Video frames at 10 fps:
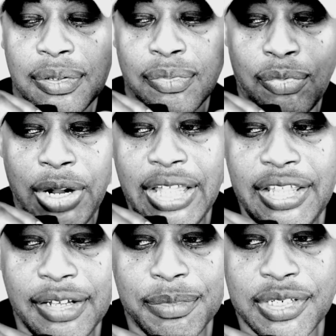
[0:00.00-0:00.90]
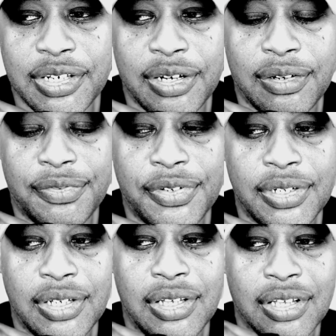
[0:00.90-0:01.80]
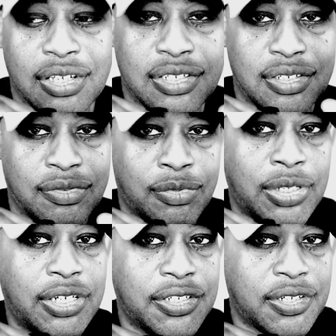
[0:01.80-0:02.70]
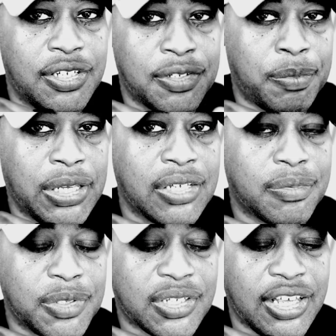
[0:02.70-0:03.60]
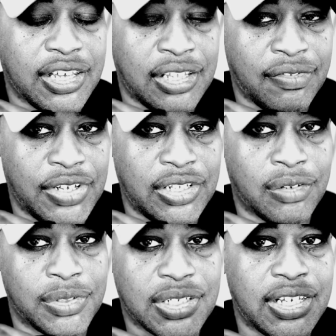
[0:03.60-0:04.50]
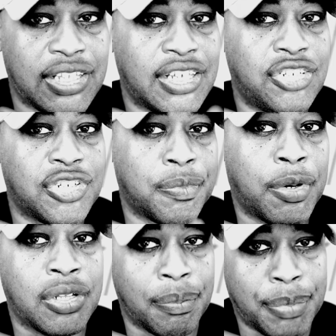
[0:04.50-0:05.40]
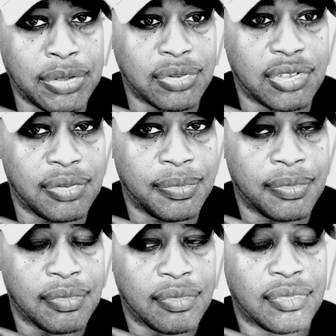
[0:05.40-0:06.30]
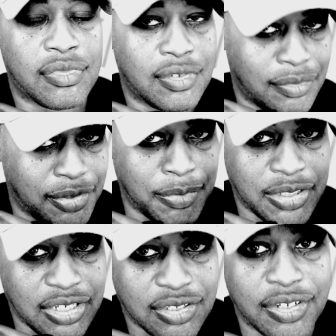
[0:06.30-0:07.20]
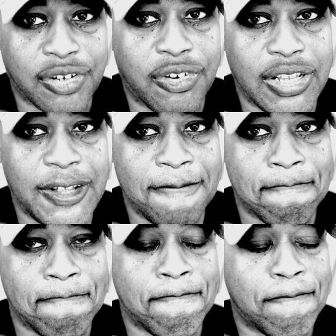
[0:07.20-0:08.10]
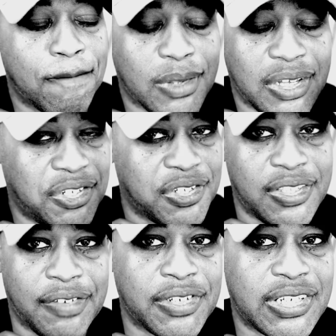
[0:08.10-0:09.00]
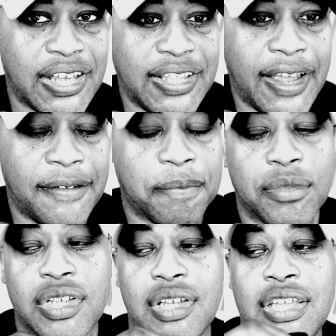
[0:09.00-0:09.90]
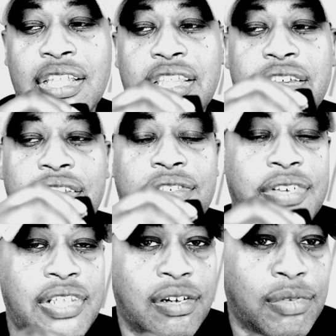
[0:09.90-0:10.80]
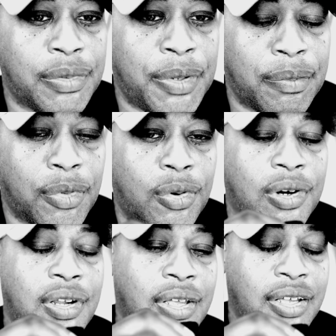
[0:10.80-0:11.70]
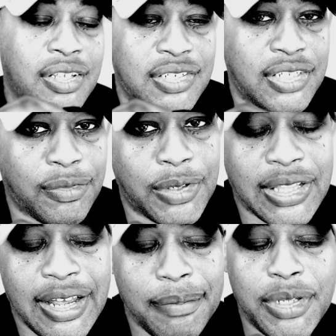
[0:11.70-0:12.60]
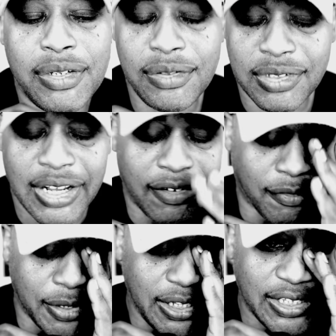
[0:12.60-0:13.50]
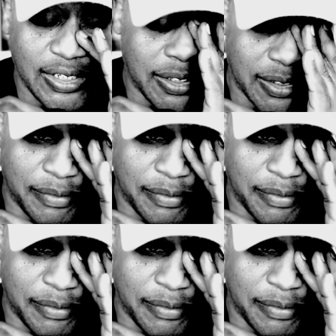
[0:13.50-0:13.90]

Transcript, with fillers: wed himself because one of his, his biggest mistake in that video was saying that he just bought a boat, which means he has good credit. He should have never said that. And I think his video would have been more because anyone like me who's like reading